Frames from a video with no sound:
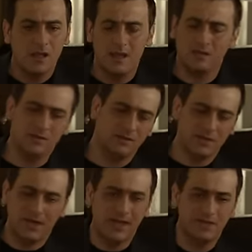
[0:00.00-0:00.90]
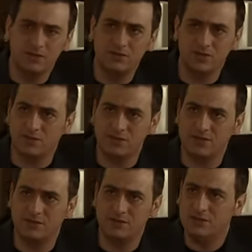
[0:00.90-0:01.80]
Yeah, look, I had no
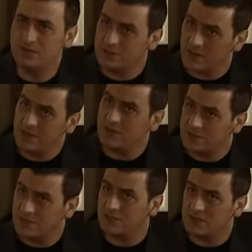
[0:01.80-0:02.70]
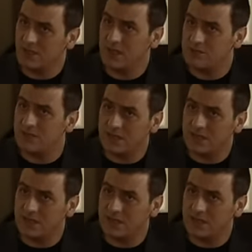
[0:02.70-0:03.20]
choice, you know. She's trying to turn Simon